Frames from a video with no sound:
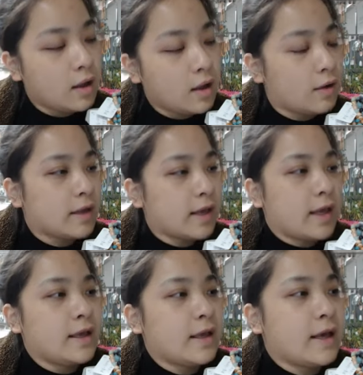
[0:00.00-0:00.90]

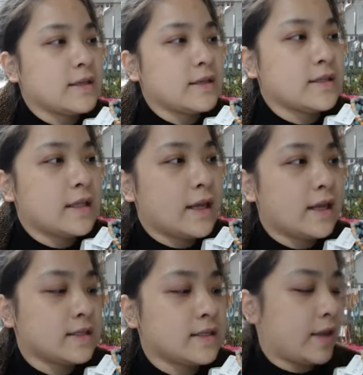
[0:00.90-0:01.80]
Okay, guys, let
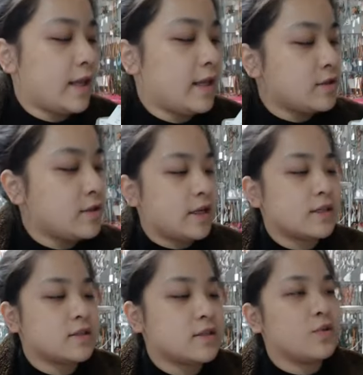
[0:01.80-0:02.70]
us begin
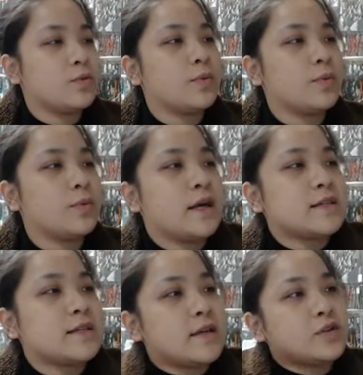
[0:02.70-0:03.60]
today's new
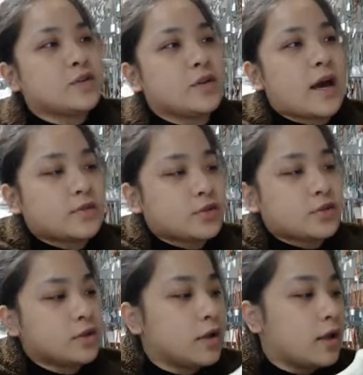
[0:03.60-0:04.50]
product
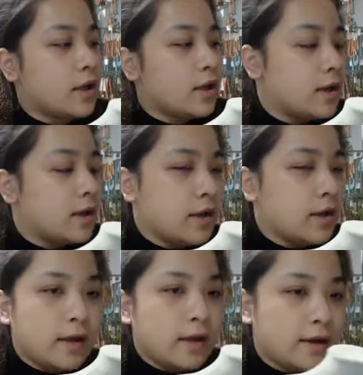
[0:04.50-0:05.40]
introduction.
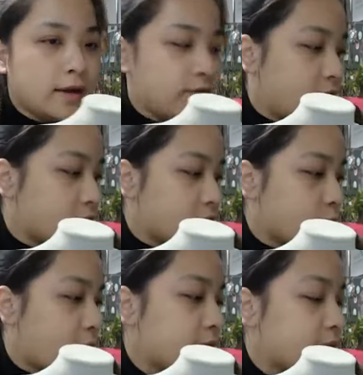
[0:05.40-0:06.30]
And the
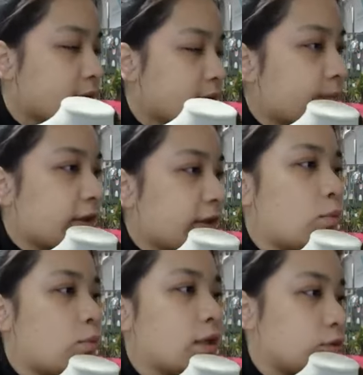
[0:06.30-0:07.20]
first one I
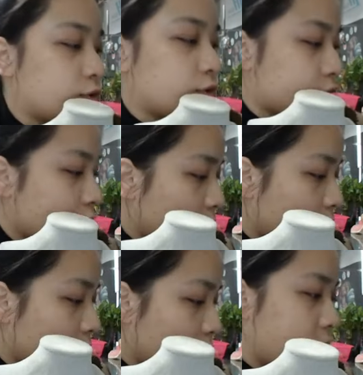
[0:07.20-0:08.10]
wanted to
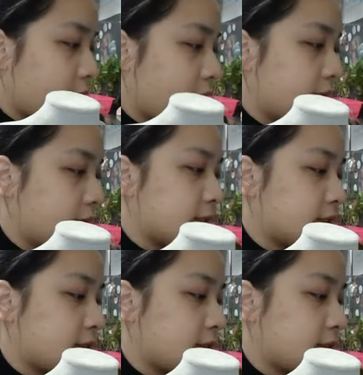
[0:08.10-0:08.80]
show you is